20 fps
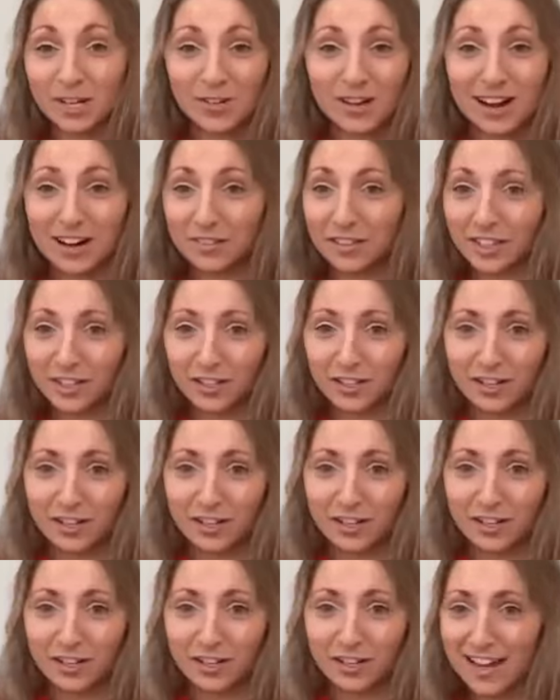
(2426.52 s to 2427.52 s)
my crown later
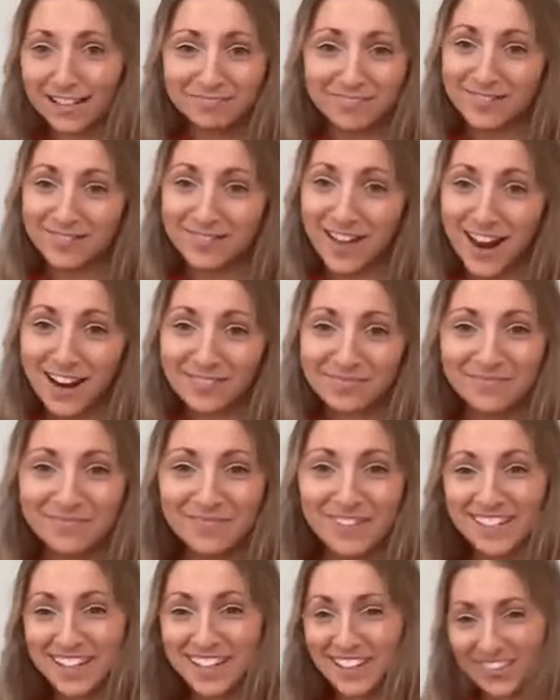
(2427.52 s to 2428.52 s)
today. It's fine.
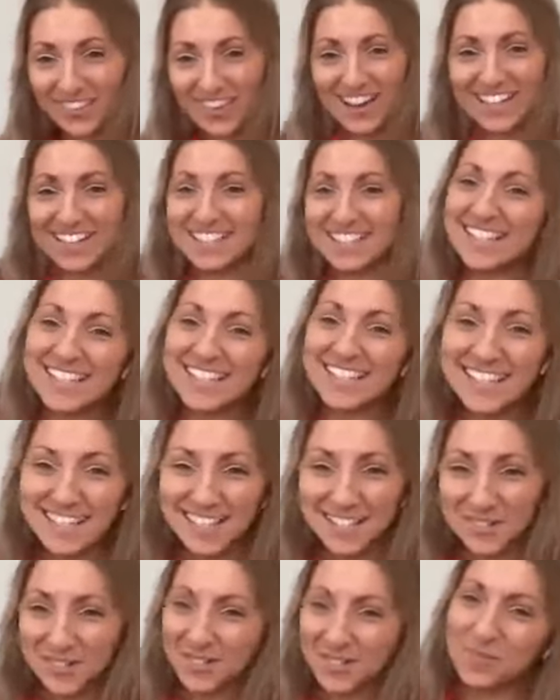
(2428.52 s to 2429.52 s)
But nonetheless,
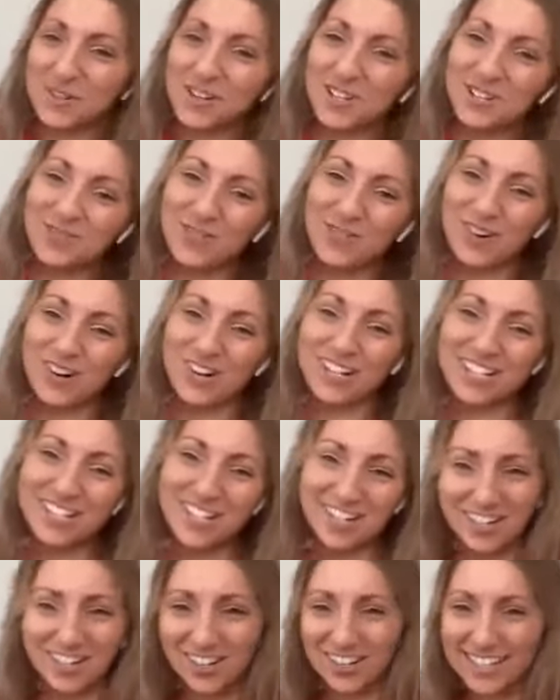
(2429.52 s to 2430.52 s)
thank you so much for
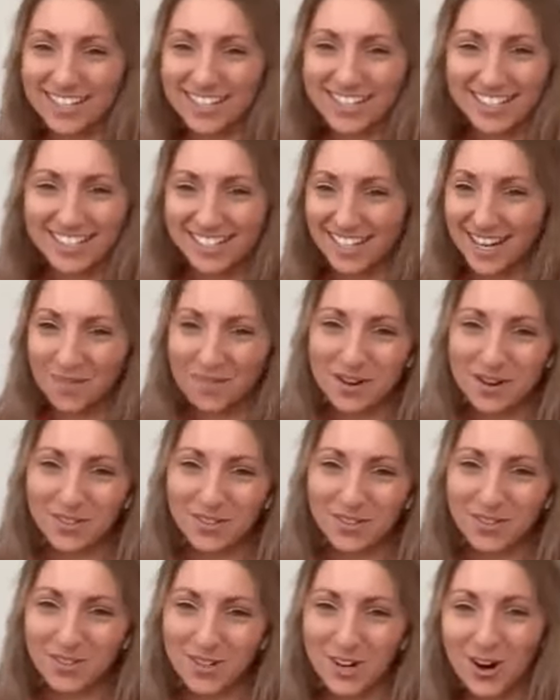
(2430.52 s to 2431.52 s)
sharing your insights and coming
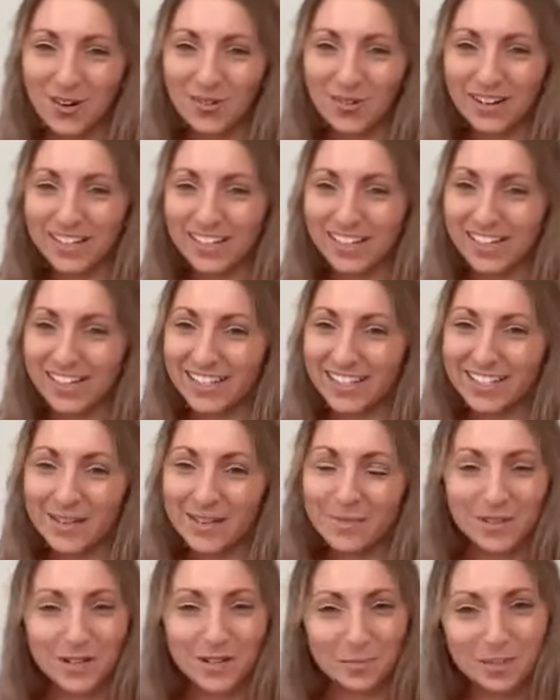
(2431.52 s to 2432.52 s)
on the show. It has
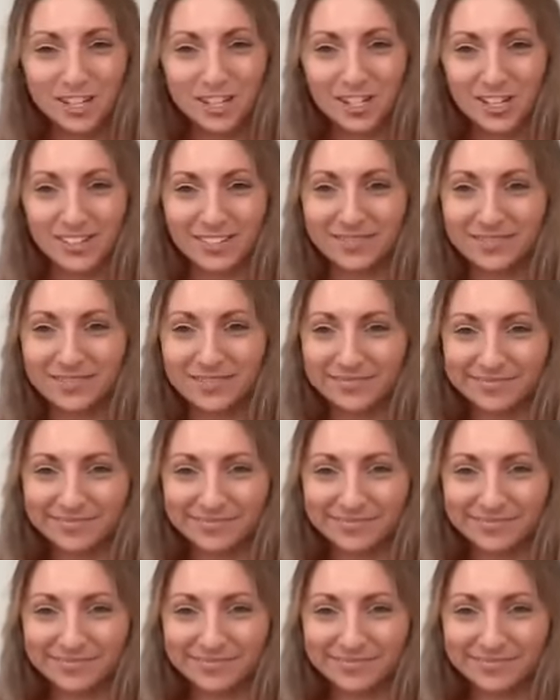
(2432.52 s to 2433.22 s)
been a pleasure.